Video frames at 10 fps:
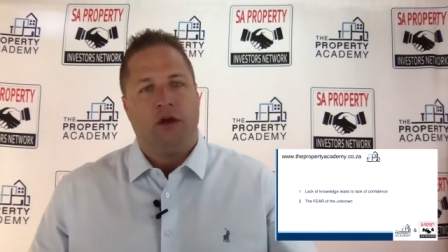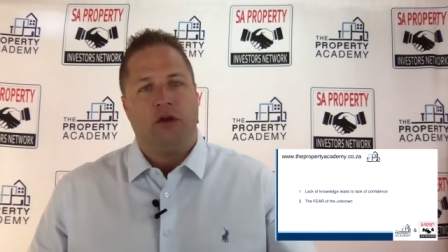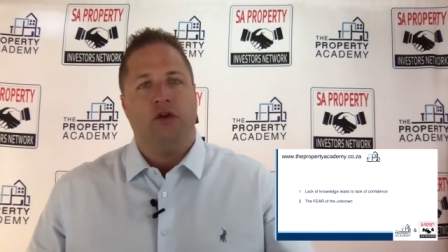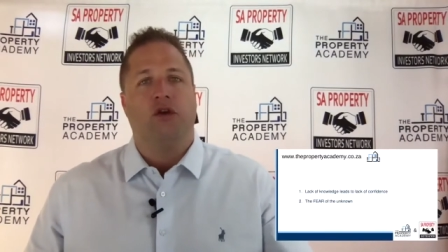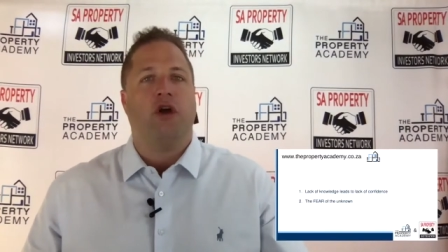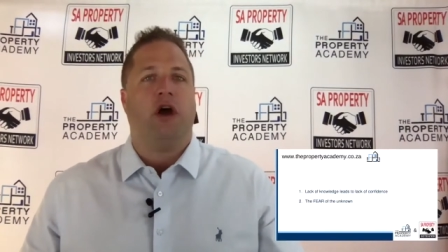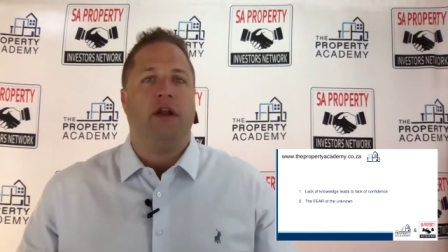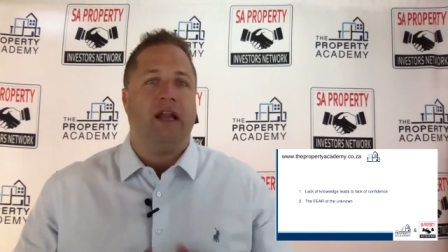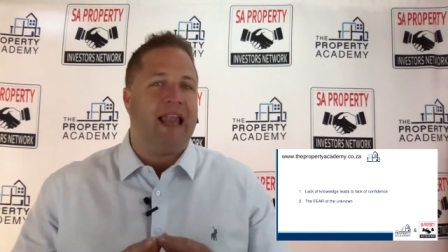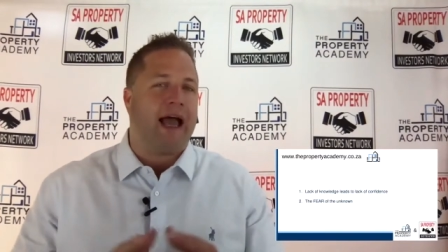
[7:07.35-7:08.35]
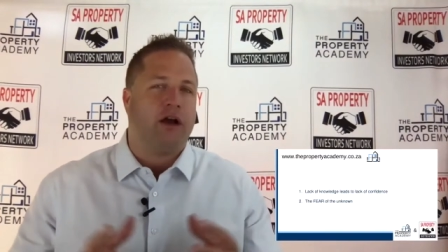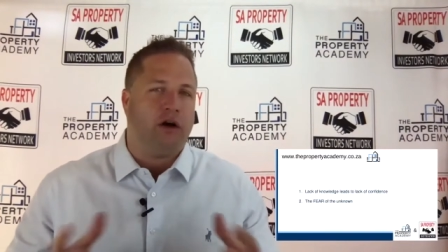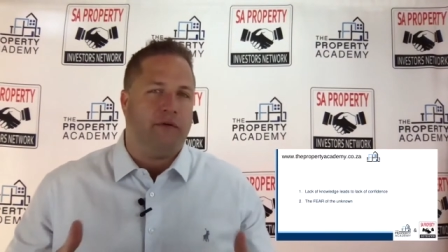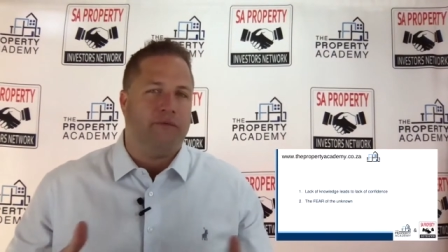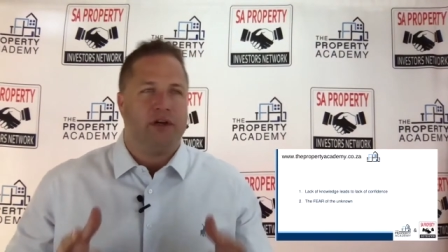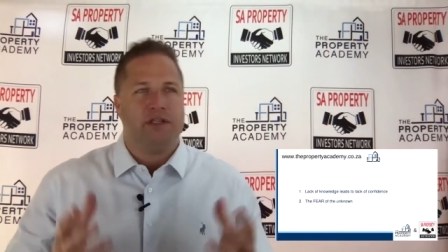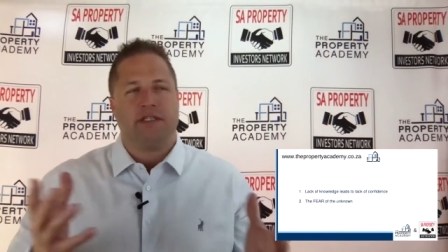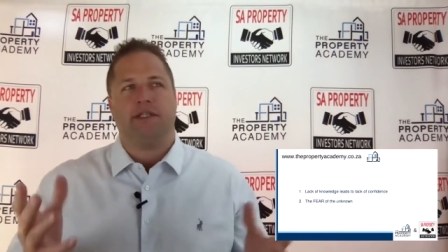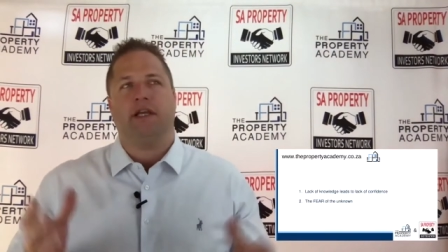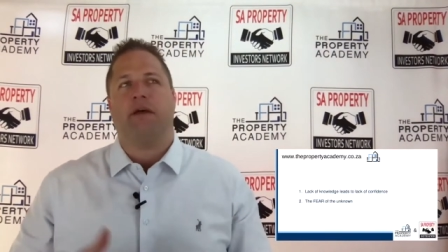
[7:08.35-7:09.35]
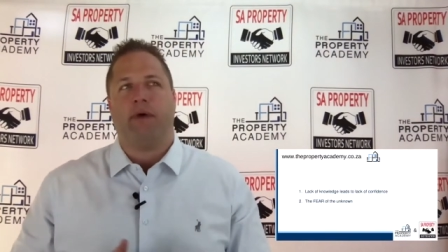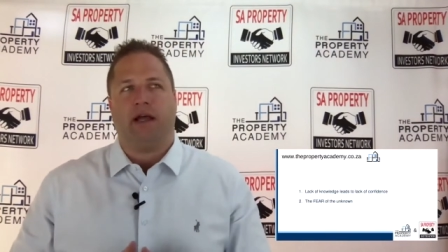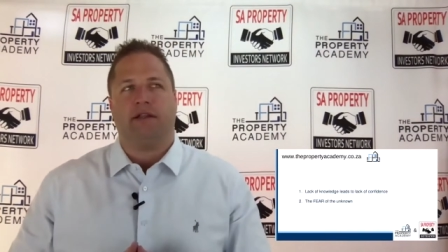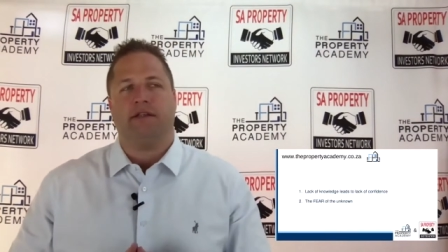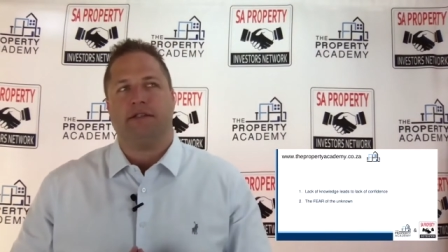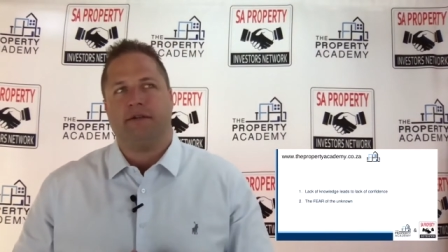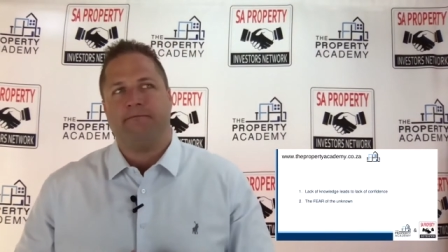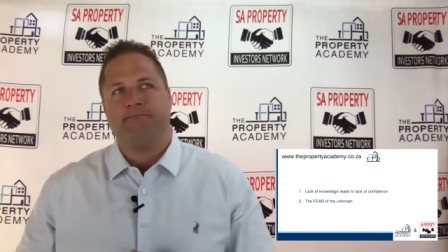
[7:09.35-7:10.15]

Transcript: you're going to lack confidence. Just think about this.